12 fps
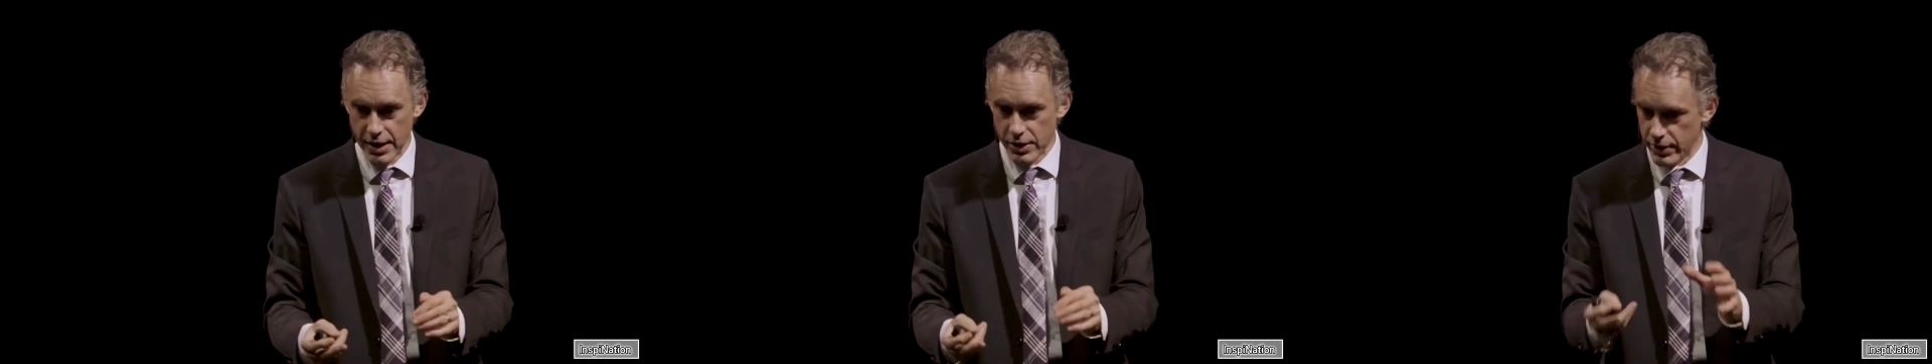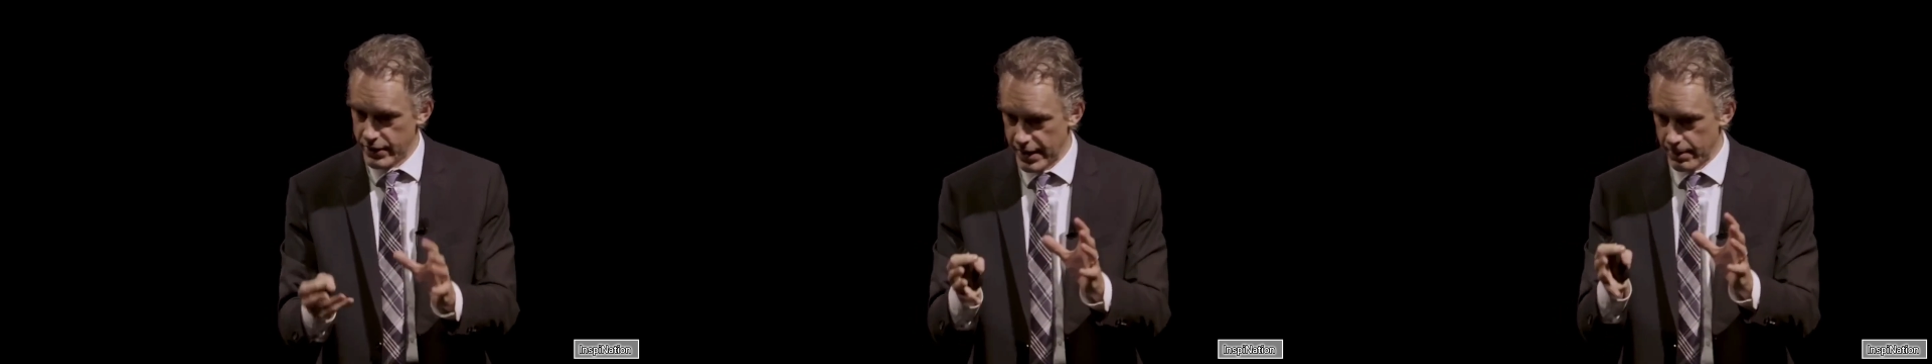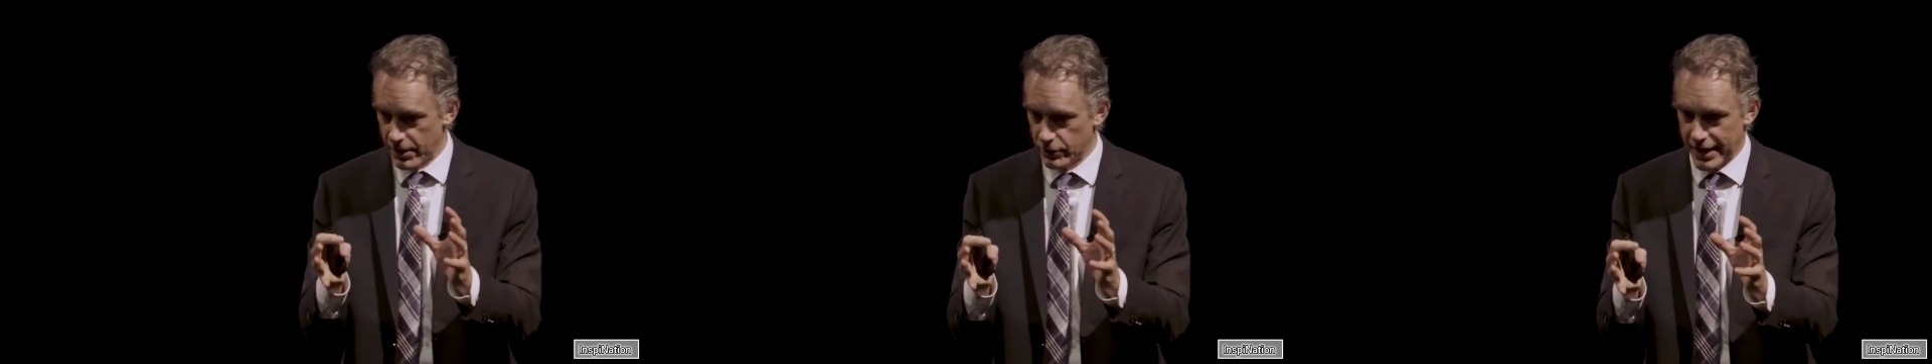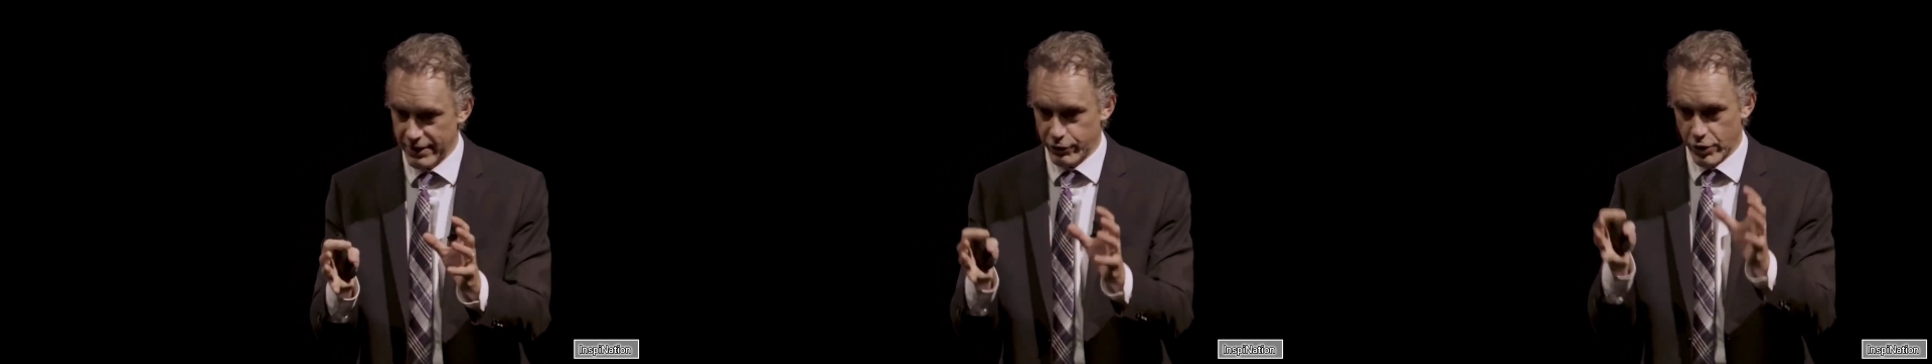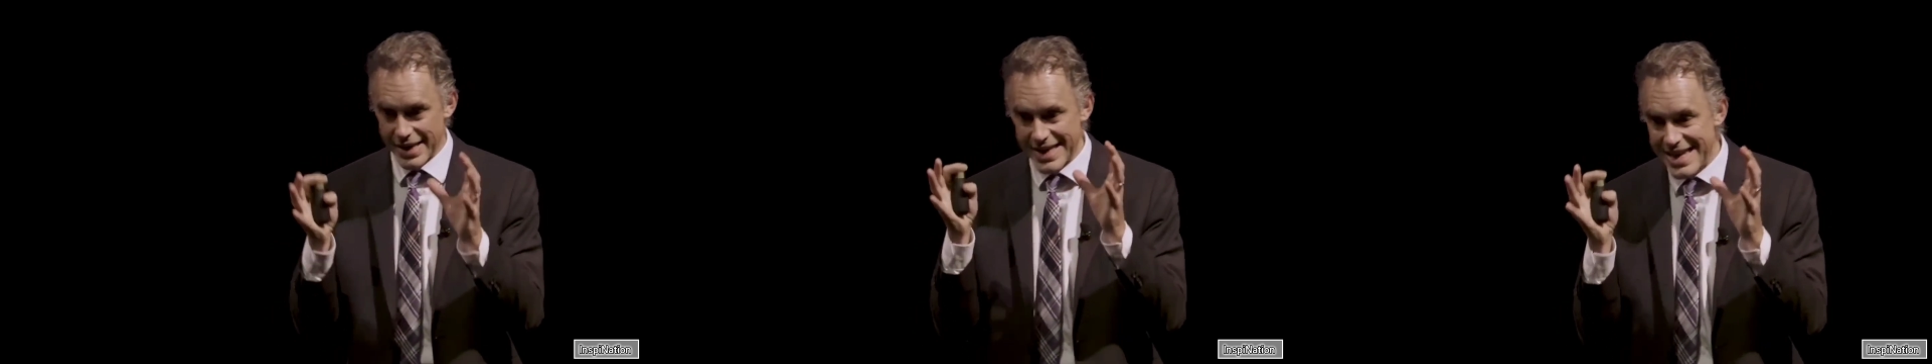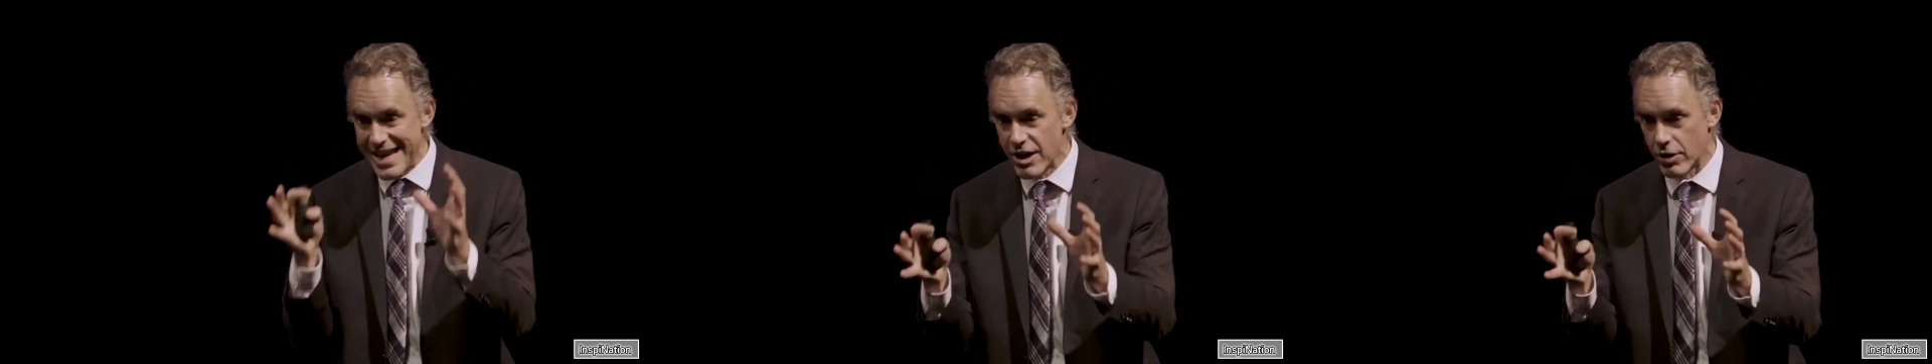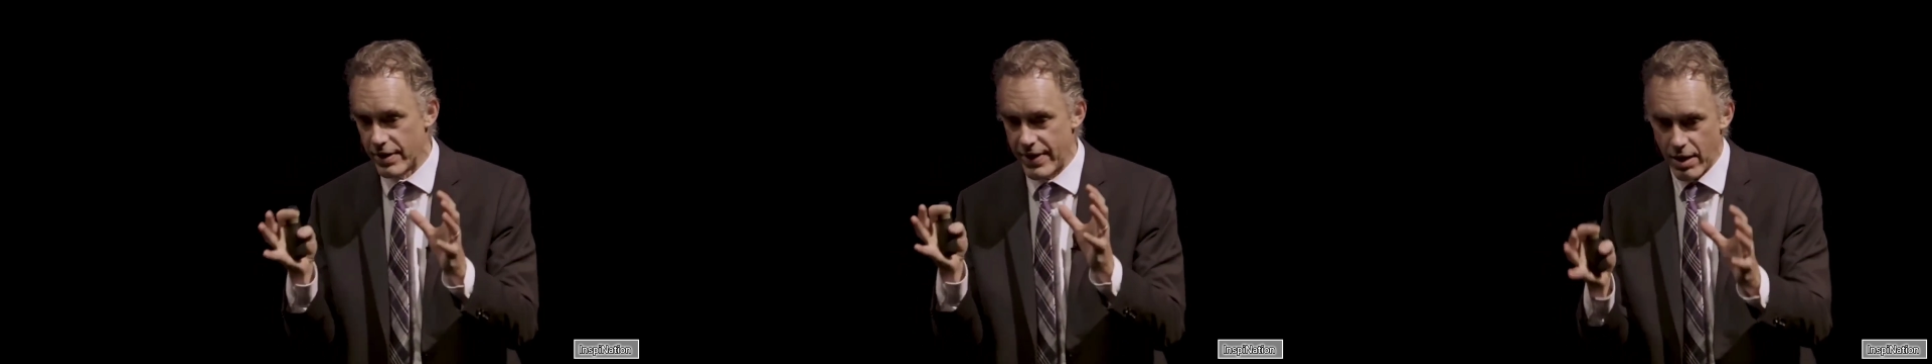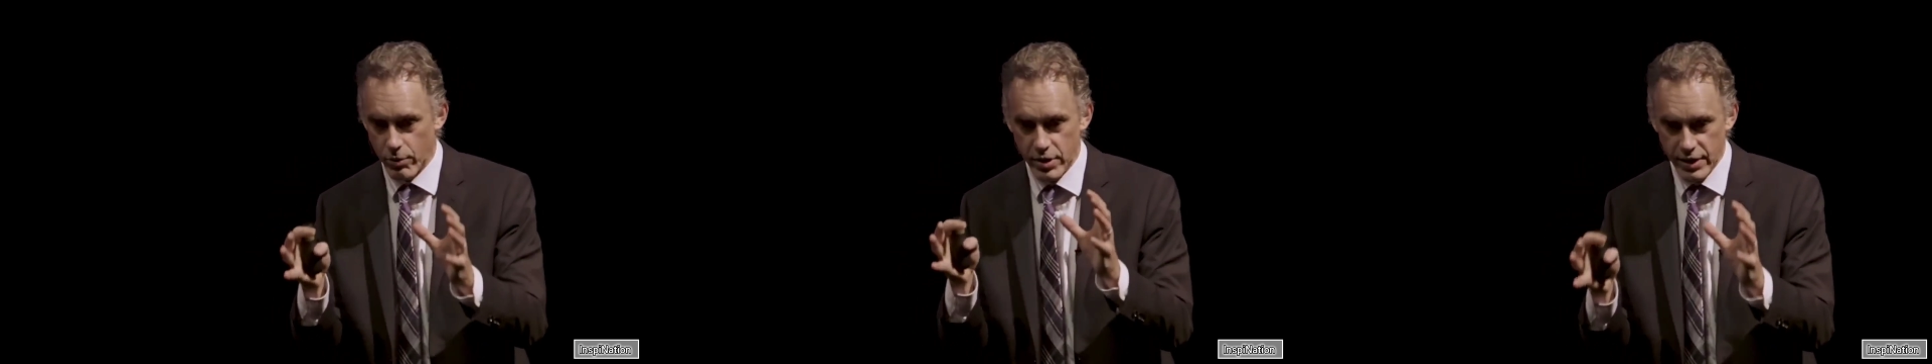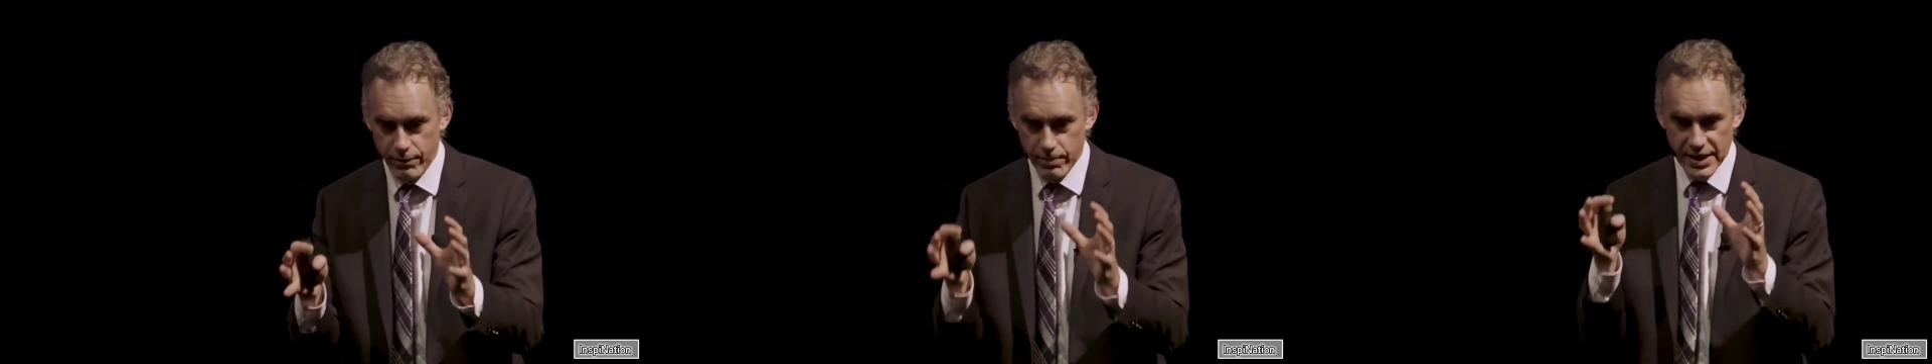You can think about that for a year, and that wouldn't even